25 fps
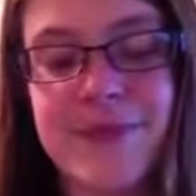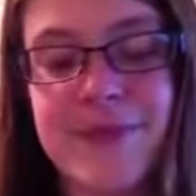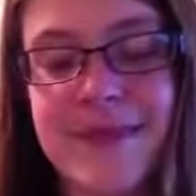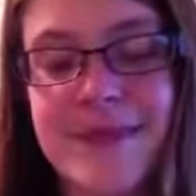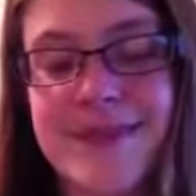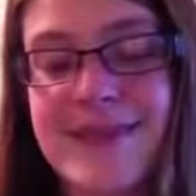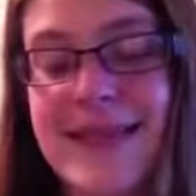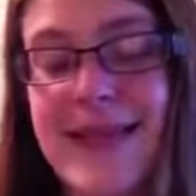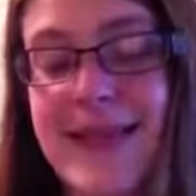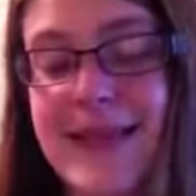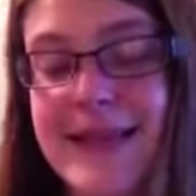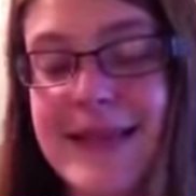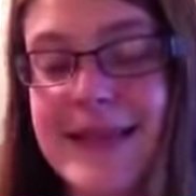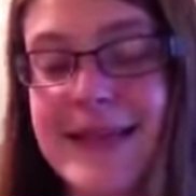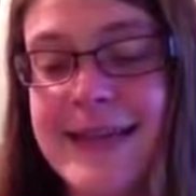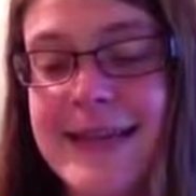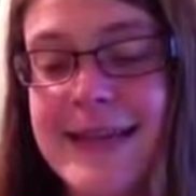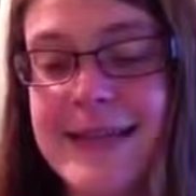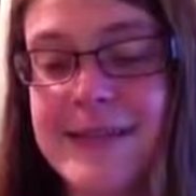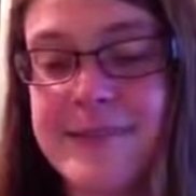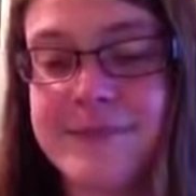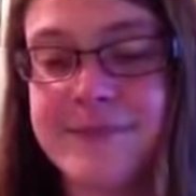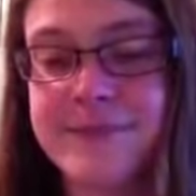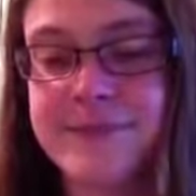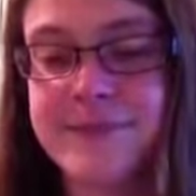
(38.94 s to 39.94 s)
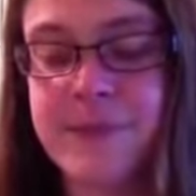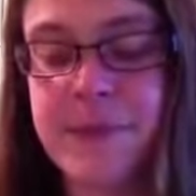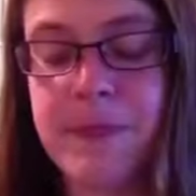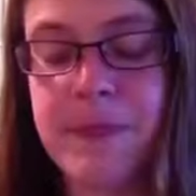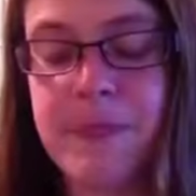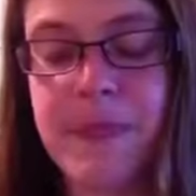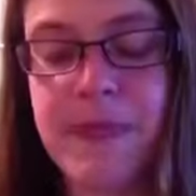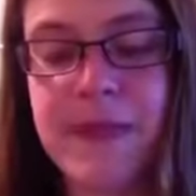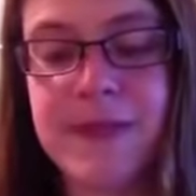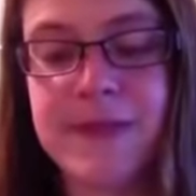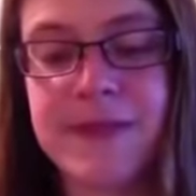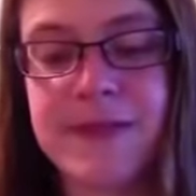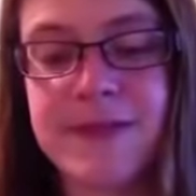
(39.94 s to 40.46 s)
Secondly,
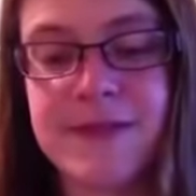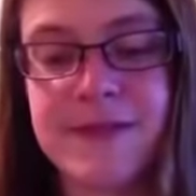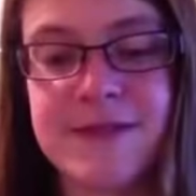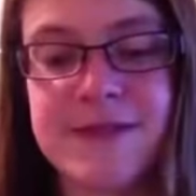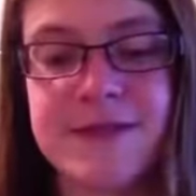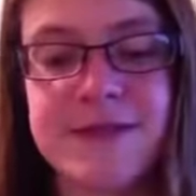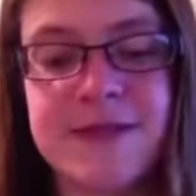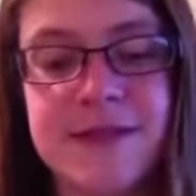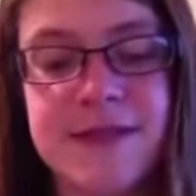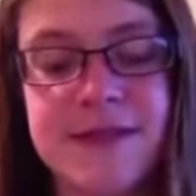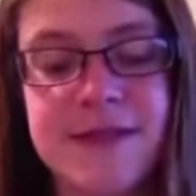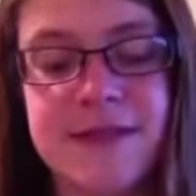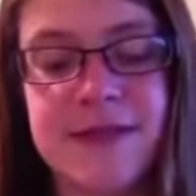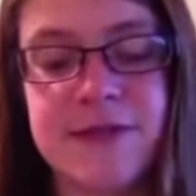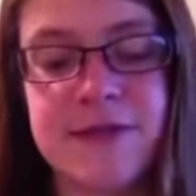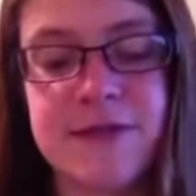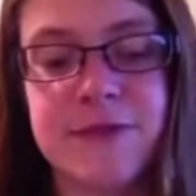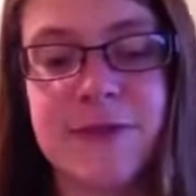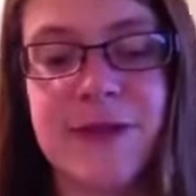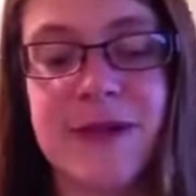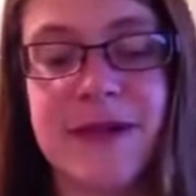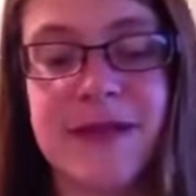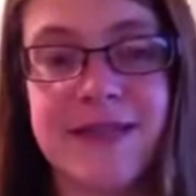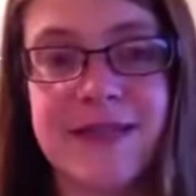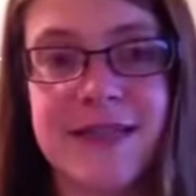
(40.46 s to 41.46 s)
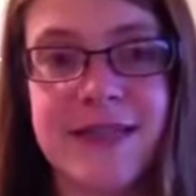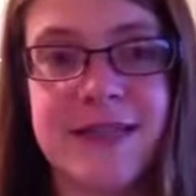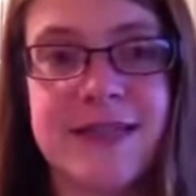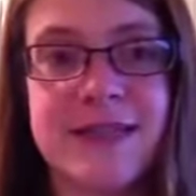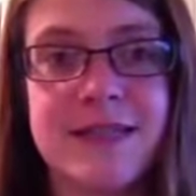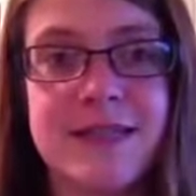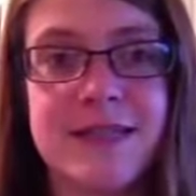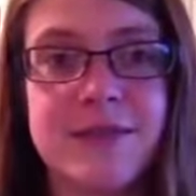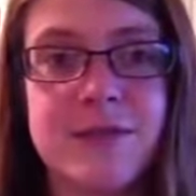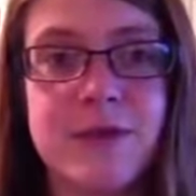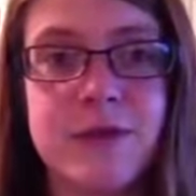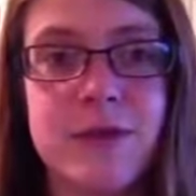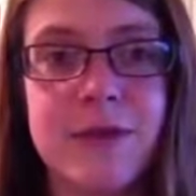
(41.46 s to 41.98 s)
this year has been
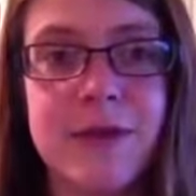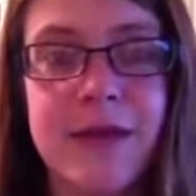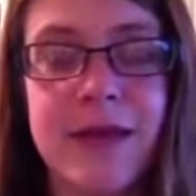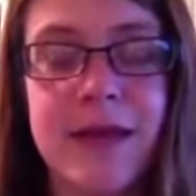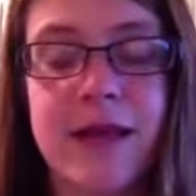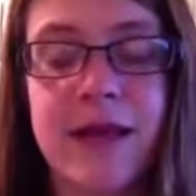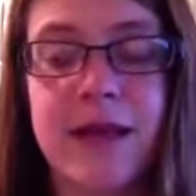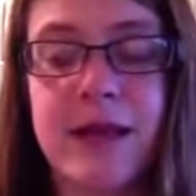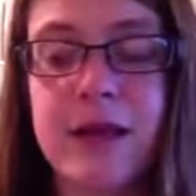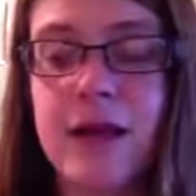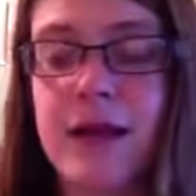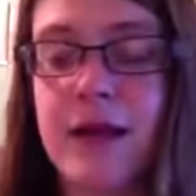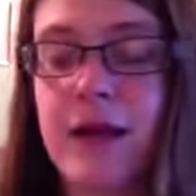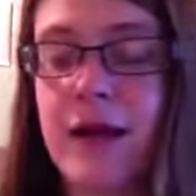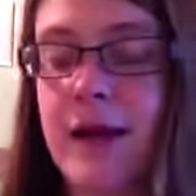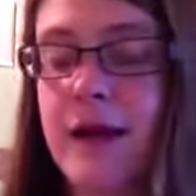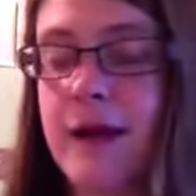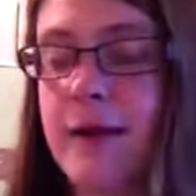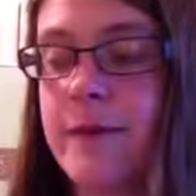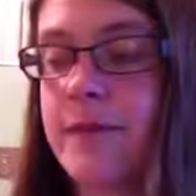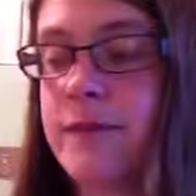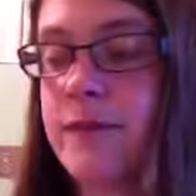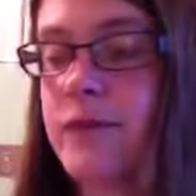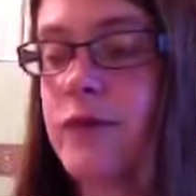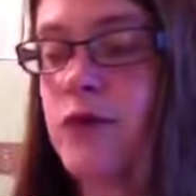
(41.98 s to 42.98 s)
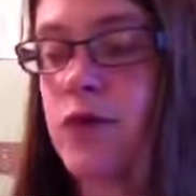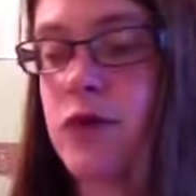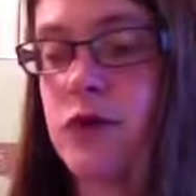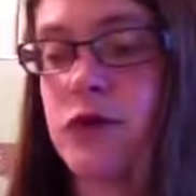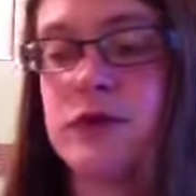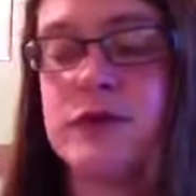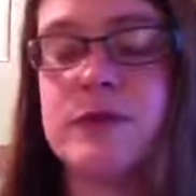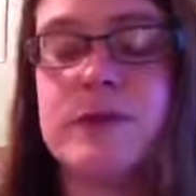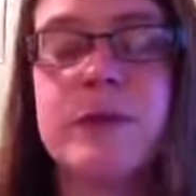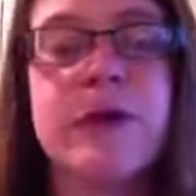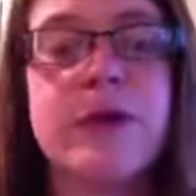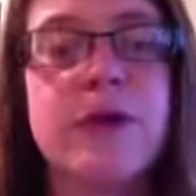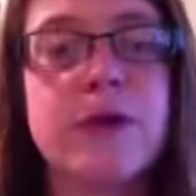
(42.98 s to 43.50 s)
identity forming. God
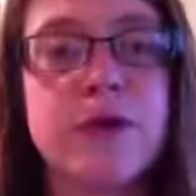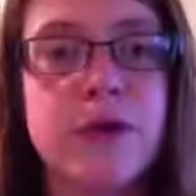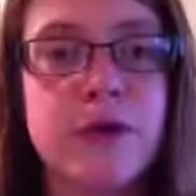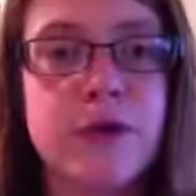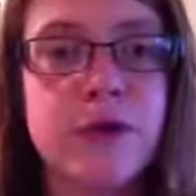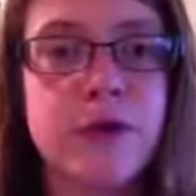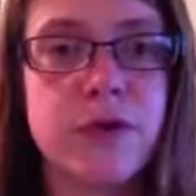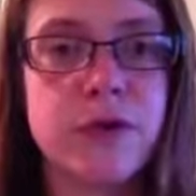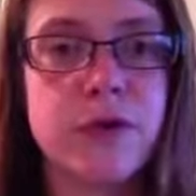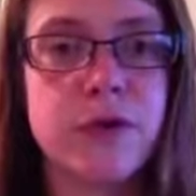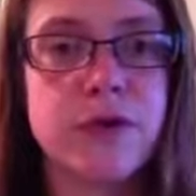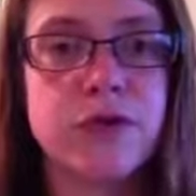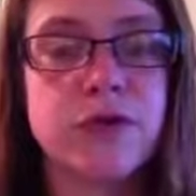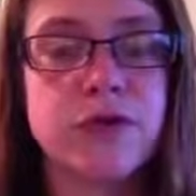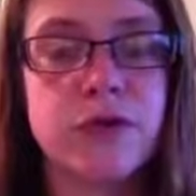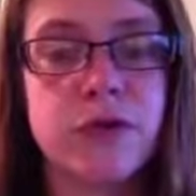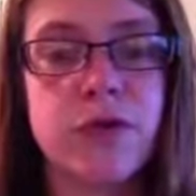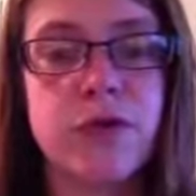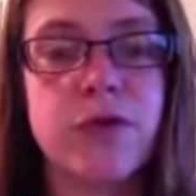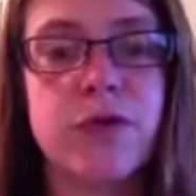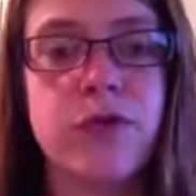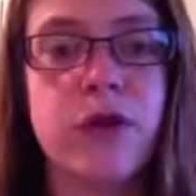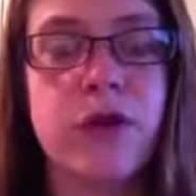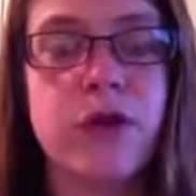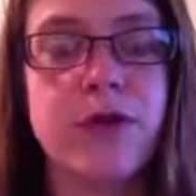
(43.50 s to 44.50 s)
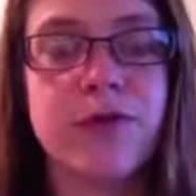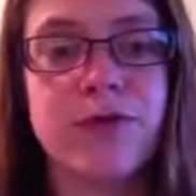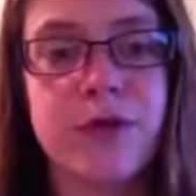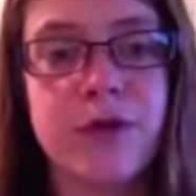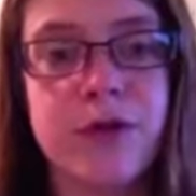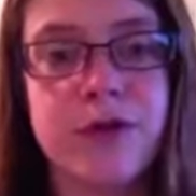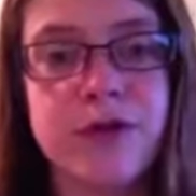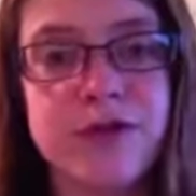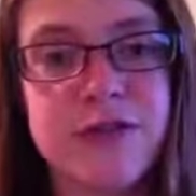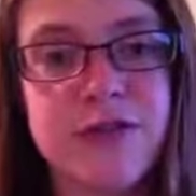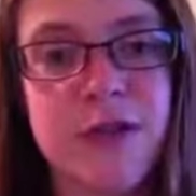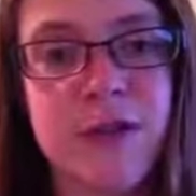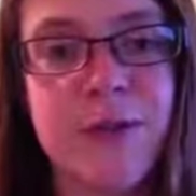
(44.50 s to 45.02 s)
has spoken truth
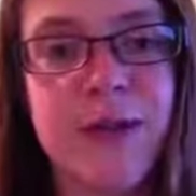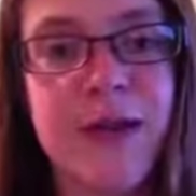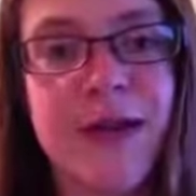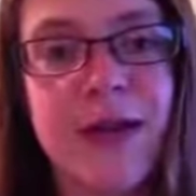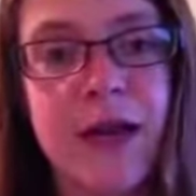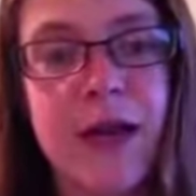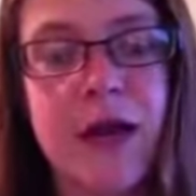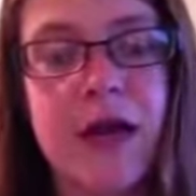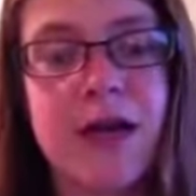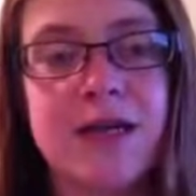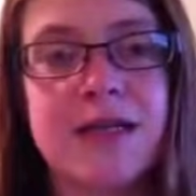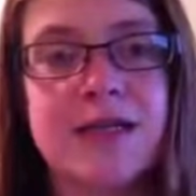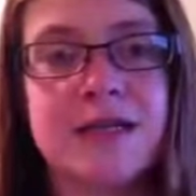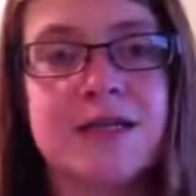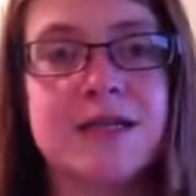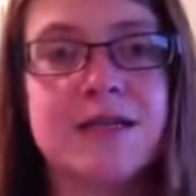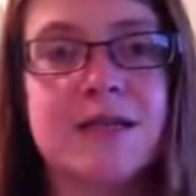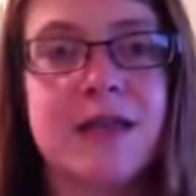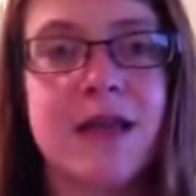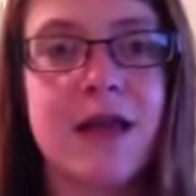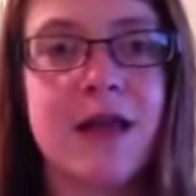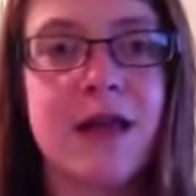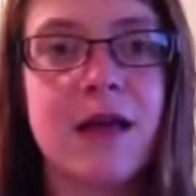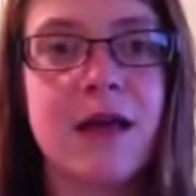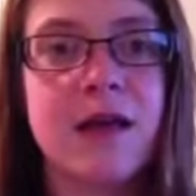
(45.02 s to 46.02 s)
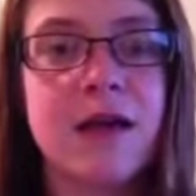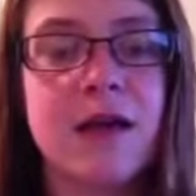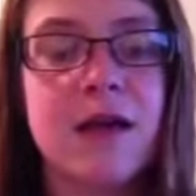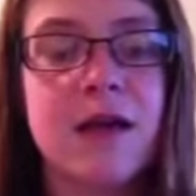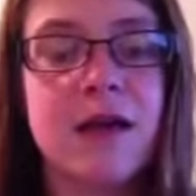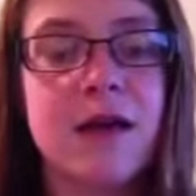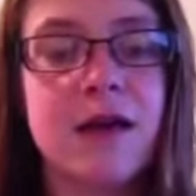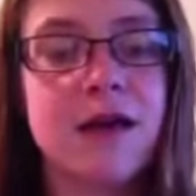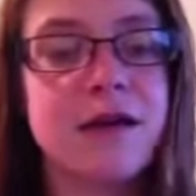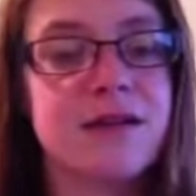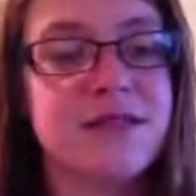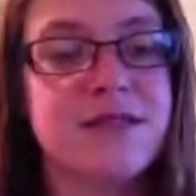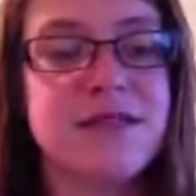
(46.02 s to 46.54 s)
over so many lies that
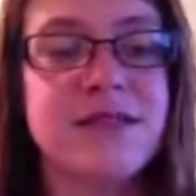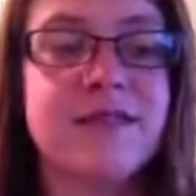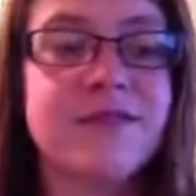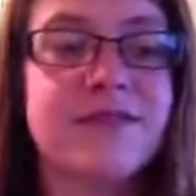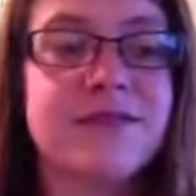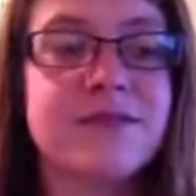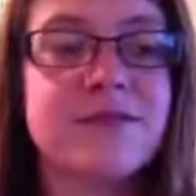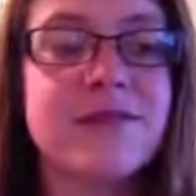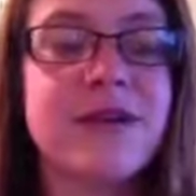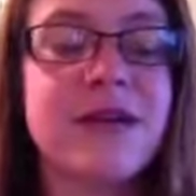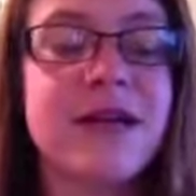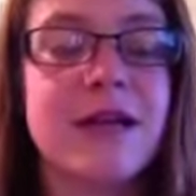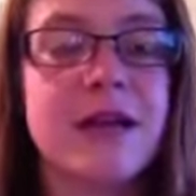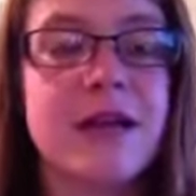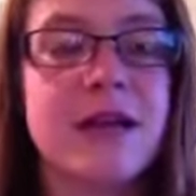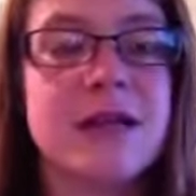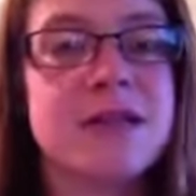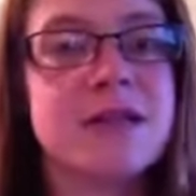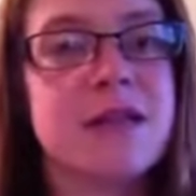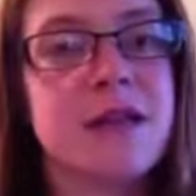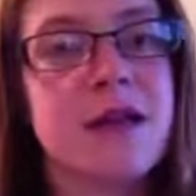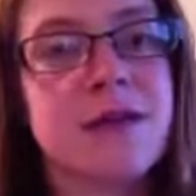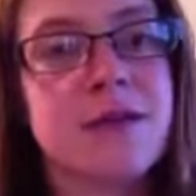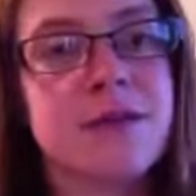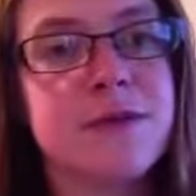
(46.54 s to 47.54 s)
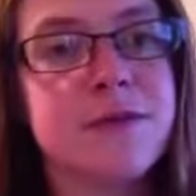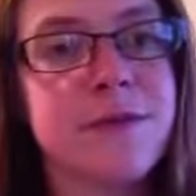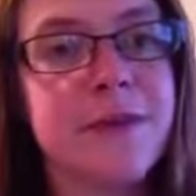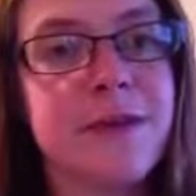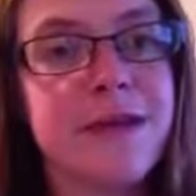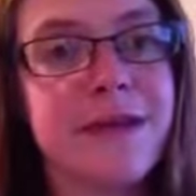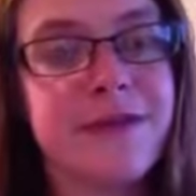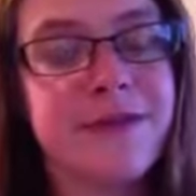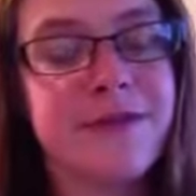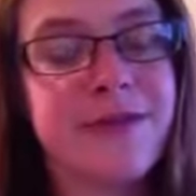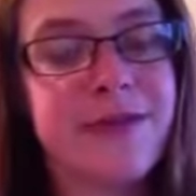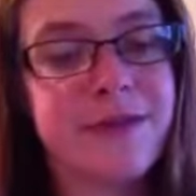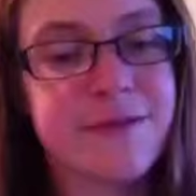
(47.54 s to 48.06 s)
I didn't even realise I was
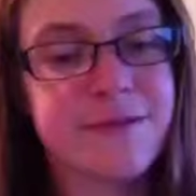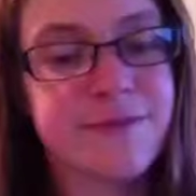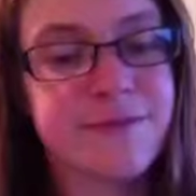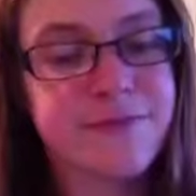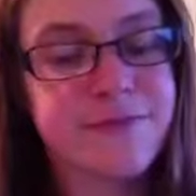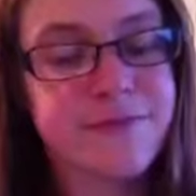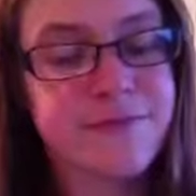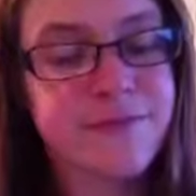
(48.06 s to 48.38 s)
believing.